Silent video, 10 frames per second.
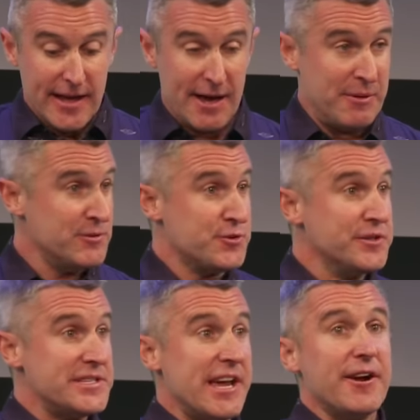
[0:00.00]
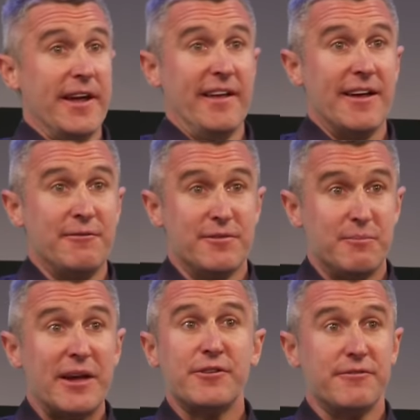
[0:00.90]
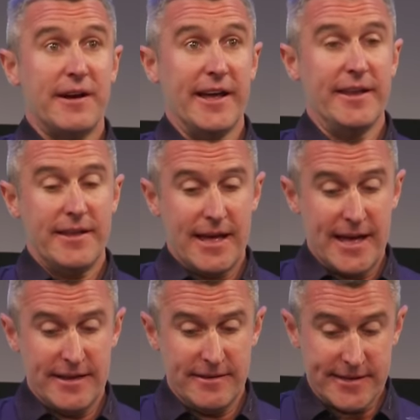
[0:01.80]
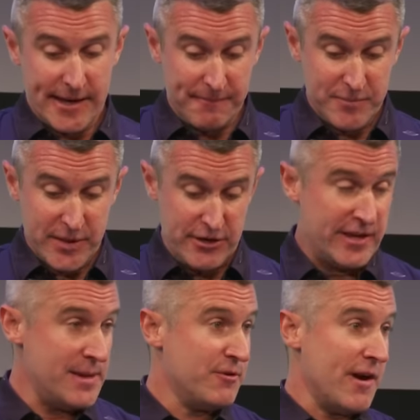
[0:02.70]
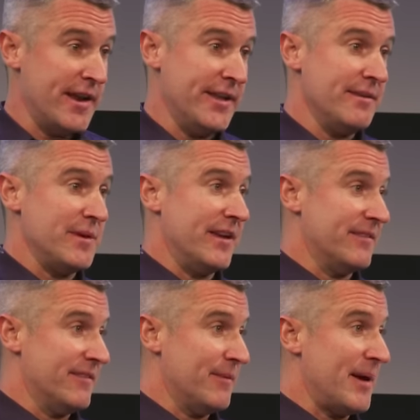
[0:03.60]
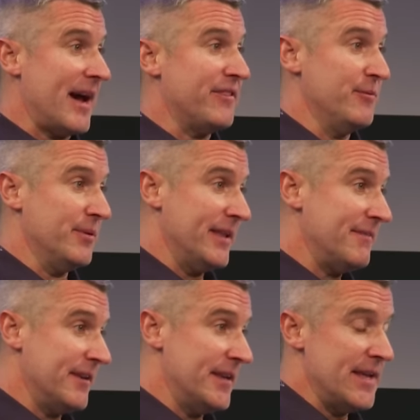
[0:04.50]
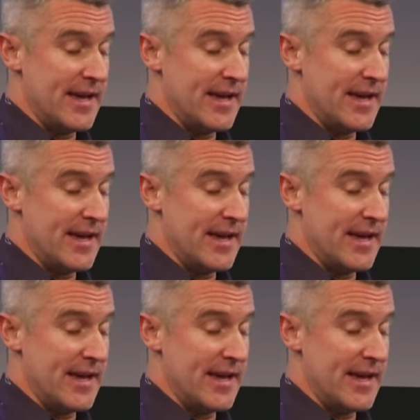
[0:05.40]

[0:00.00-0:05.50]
Um, it was really scary. I was petrified. And um, but you keep grinding because it's the path you believe in.